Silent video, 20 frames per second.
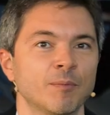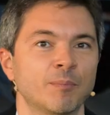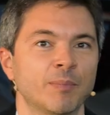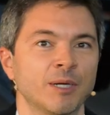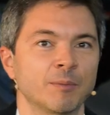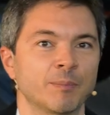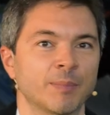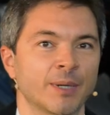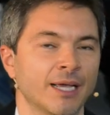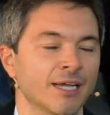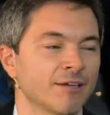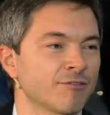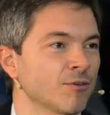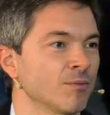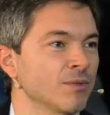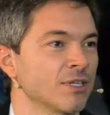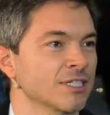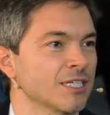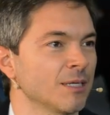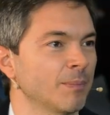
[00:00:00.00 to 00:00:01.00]
a pre-preg
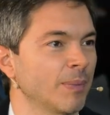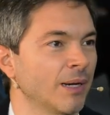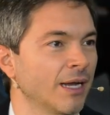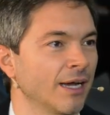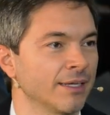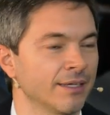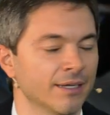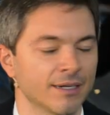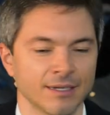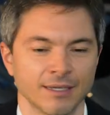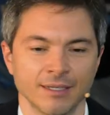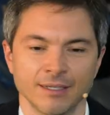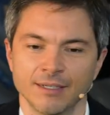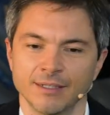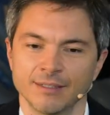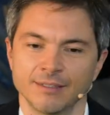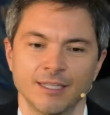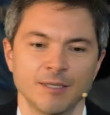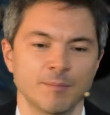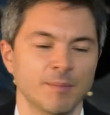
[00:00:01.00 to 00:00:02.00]
from the supplier,
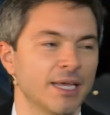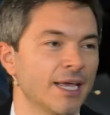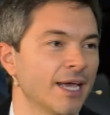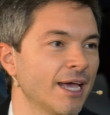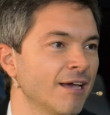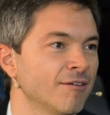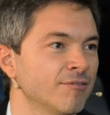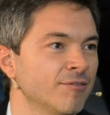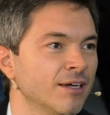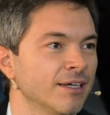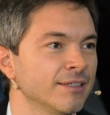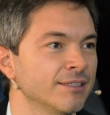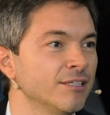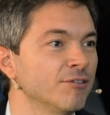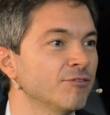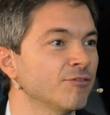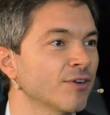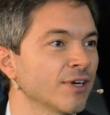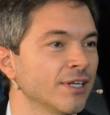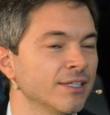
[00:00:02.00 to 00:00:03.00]
they may have
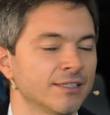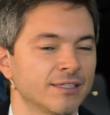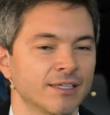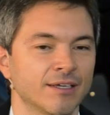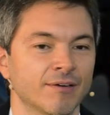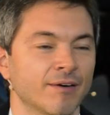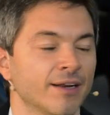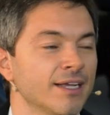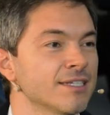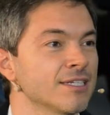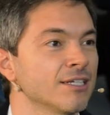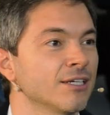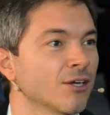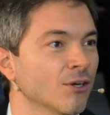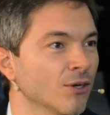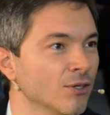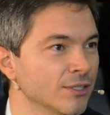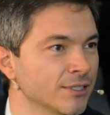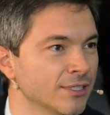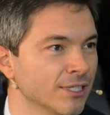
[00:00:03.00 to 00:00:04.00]
different racing
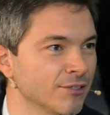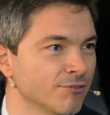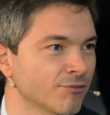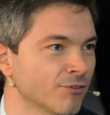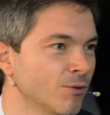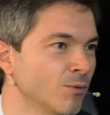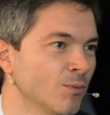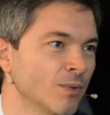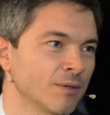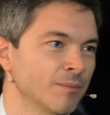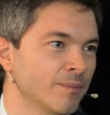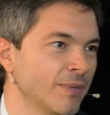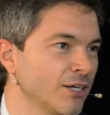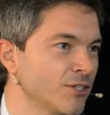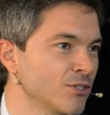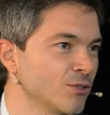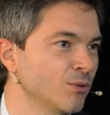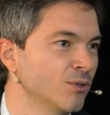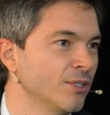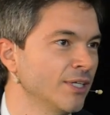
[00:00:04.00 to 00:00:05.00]
content from one
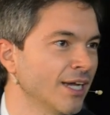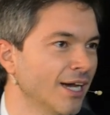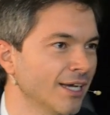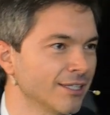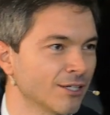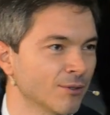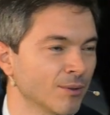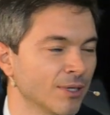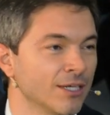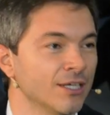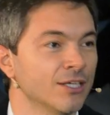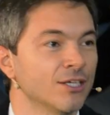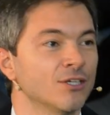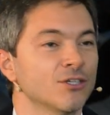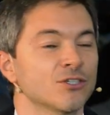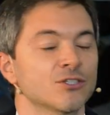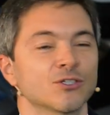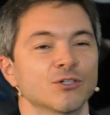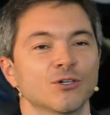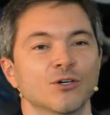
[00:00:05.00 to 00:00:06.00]
batch to the other one.
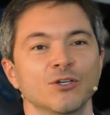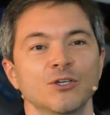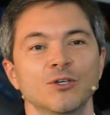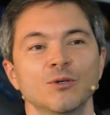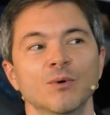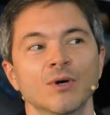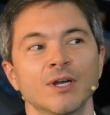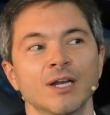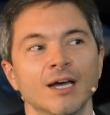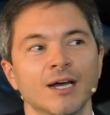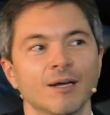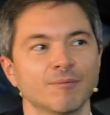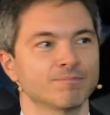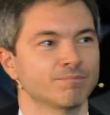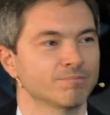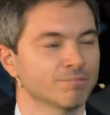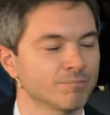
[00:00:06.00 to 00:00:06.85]
So you want to